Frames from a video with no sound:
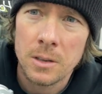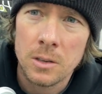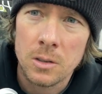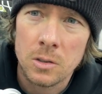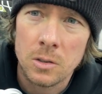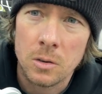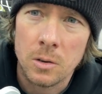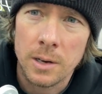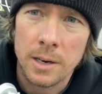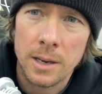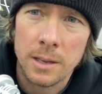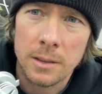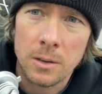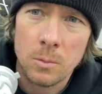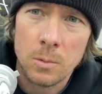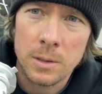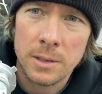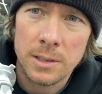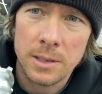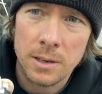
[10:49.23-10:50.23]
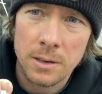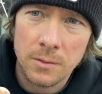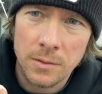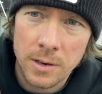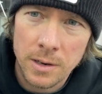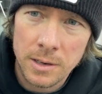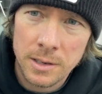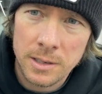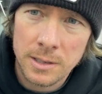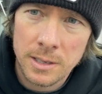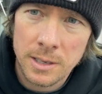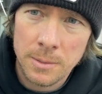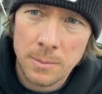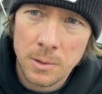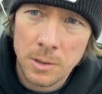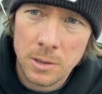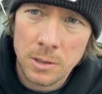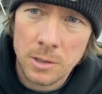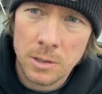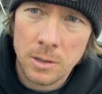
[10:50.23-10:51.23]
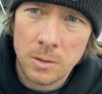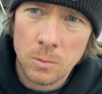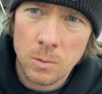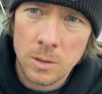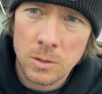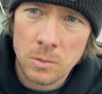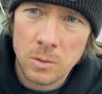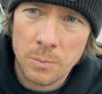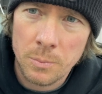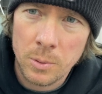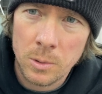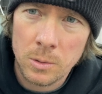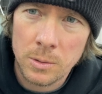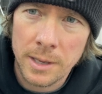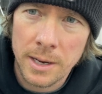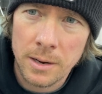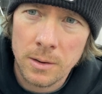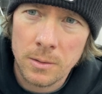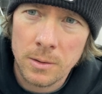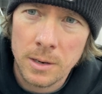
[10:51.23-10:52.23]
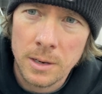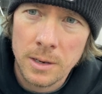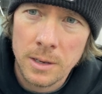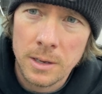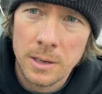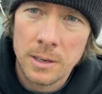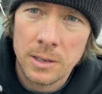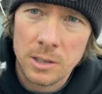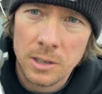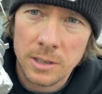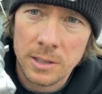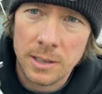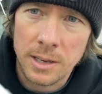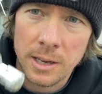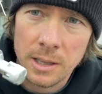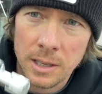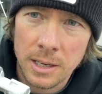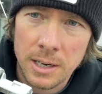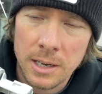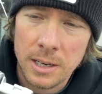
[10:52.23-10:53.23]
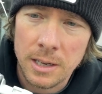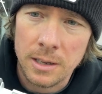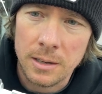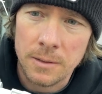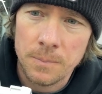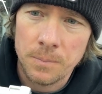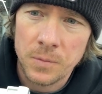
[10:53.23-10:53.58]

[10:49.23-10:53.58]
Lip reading: So I got the ones that are very similar to the ones we pulled out, just LED.